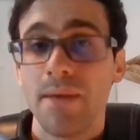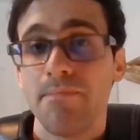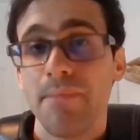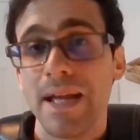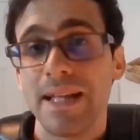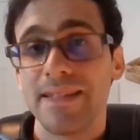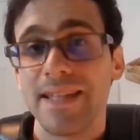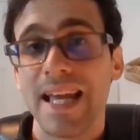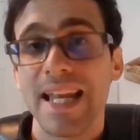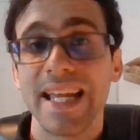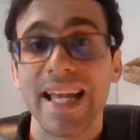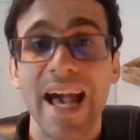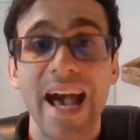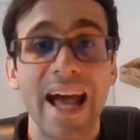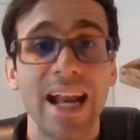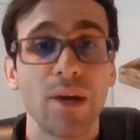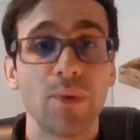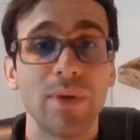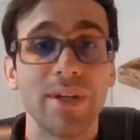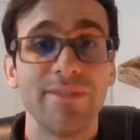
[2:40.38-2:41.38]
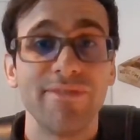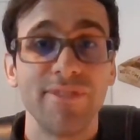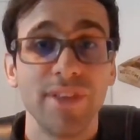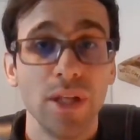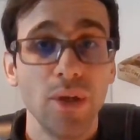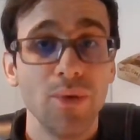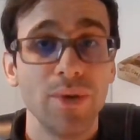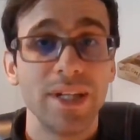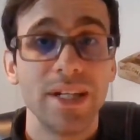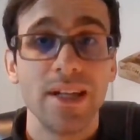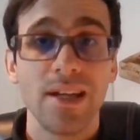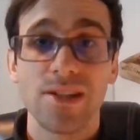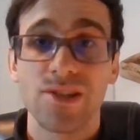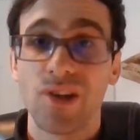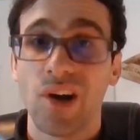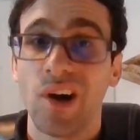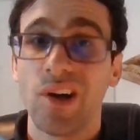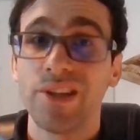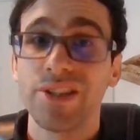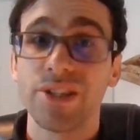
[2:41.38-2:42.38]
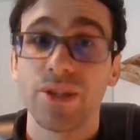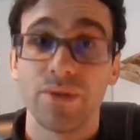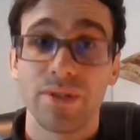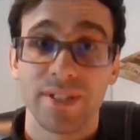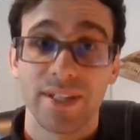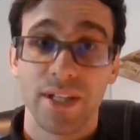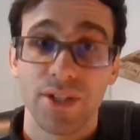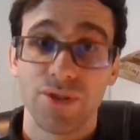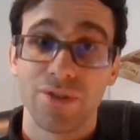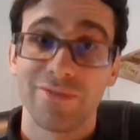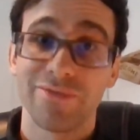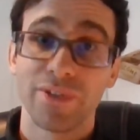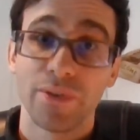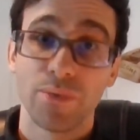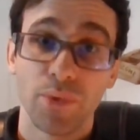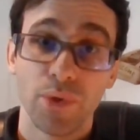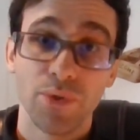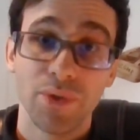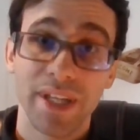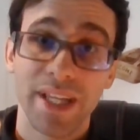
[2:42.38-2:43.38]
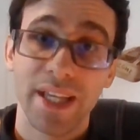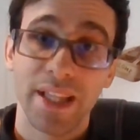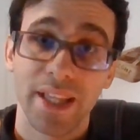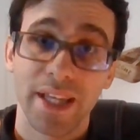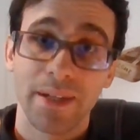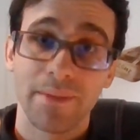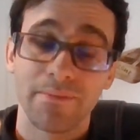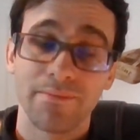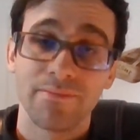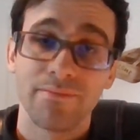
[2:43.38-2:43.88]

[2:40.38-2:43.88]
Maintaining adequate fluid is also essential for wound healing.